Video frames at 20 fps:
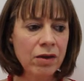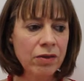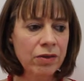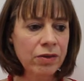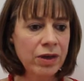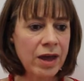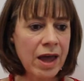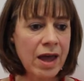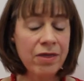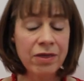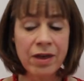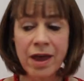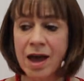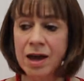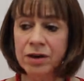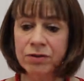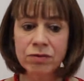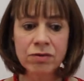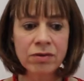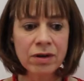they
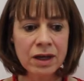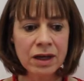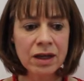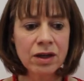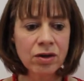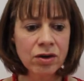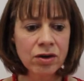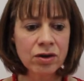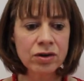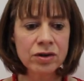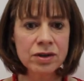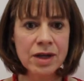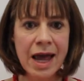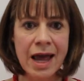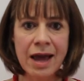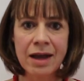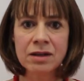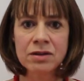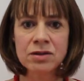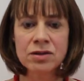had really good
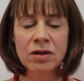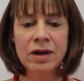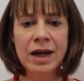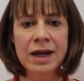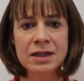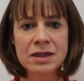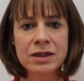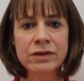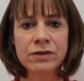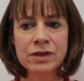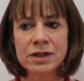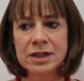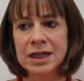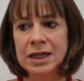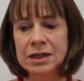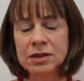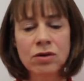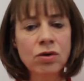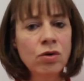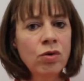hands-on
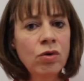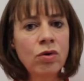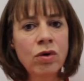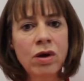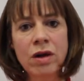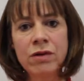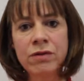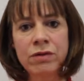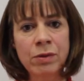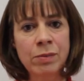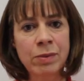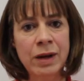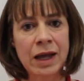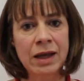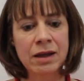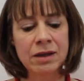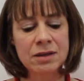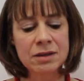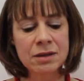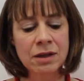activities all over the
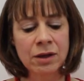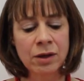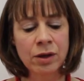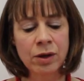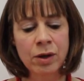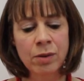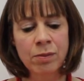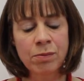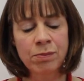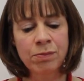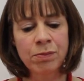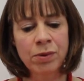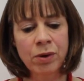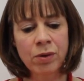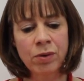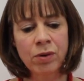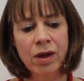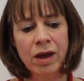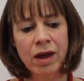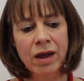place,
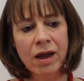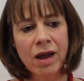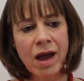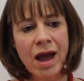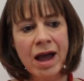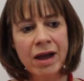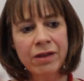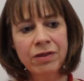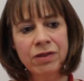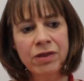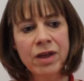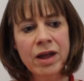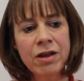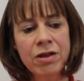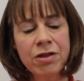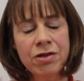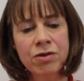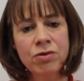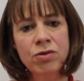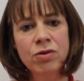but had they
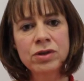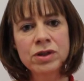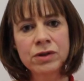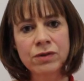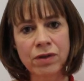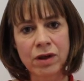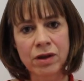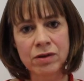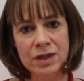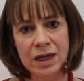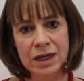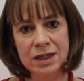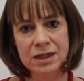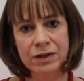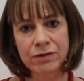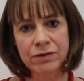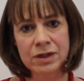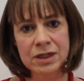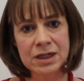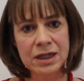thought of those
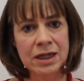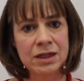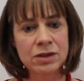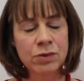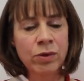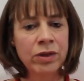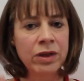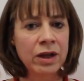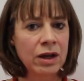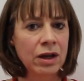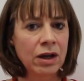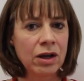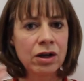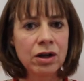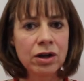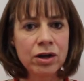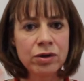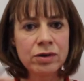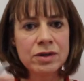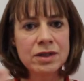activities with an
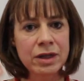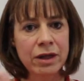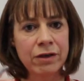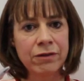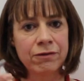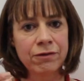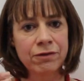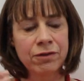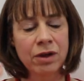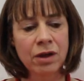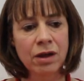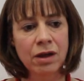inclusive